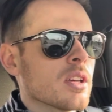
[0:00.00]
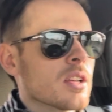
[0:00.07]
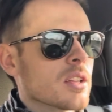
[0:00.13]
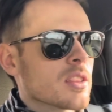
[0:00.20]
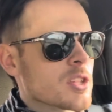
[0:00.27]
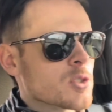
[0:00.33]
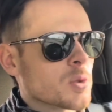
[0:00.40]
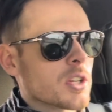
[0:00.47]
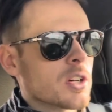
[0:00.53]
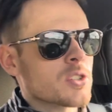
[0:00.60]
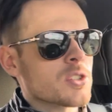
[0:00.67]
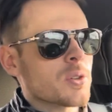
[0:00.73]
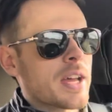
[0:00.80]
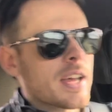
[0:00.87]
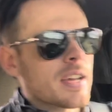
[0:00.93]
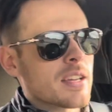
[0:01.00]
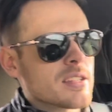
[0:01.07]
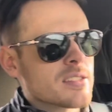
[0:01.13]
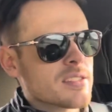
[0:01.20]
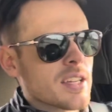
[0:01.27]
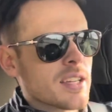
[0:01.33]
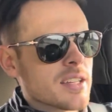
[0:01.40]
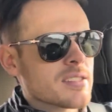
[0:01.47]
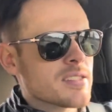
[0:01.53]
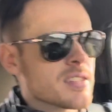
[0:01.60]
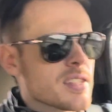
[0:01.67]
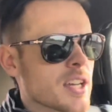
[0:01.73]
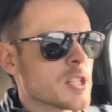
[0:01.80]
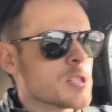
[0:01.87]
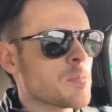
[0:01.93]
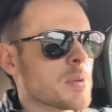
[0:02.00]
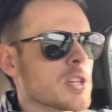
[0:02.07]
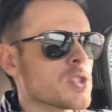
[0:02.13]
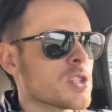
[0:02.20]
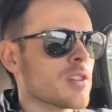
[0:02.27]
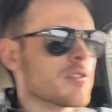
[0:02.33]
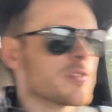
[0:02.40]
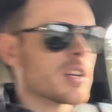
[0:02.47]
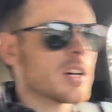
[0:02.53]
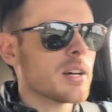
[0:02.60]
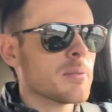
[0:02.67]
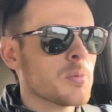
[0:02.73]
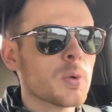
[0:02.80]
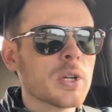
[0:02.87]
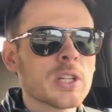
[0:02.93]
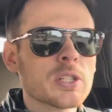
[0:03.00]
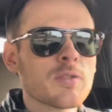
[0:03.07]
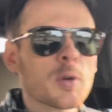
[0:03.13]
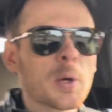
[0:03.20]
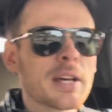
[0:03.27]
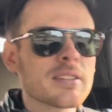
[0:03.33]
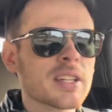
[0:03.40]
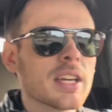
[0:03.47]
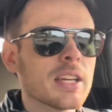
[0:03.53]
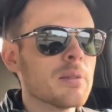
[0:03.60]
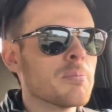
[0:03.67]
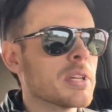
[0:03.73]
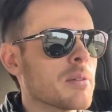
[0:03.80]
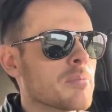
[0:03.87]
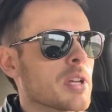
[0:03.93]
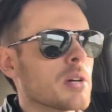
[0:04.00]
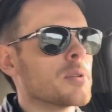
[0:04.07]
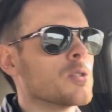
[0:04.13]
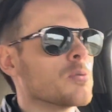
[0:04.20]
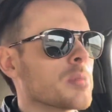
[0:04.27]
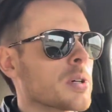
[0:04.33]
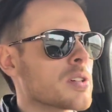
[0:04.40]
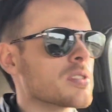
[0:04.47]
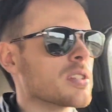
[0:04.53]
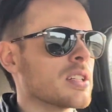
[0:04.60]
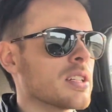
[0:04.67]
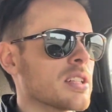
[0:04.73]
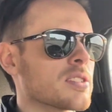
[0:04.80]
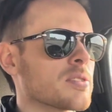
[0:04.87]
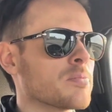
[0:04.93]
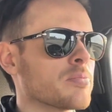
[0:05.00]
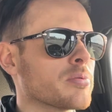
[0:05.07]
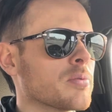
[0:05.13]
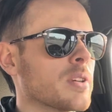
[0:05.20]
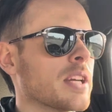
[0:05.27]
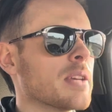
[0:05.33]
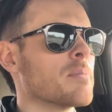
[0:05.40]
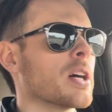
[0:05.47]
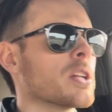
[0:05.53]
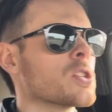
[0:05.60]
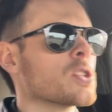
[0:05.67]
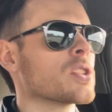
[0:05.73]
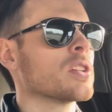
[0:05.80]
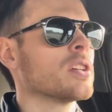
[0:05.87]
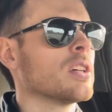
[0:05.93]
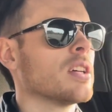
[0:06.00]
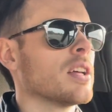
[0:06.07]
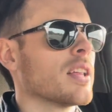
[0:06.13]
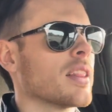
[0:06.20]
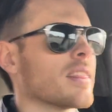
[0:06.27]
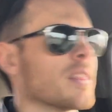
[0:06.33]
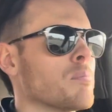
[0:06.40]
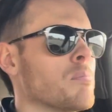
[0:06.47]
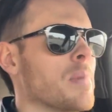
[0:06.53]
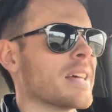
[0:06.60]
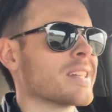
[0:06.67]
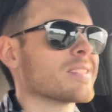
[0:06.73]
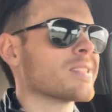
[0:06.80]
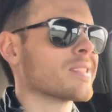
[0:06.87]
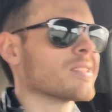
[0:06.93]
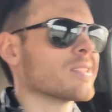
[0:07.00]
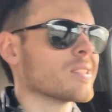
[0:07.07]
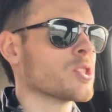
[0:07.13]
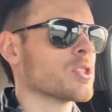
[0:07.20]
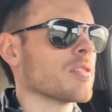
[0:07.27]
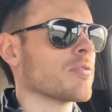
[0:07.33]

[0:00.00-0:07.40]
This one also has a ZHP shift knob, which if you ask any BMW person is pretty much the best shift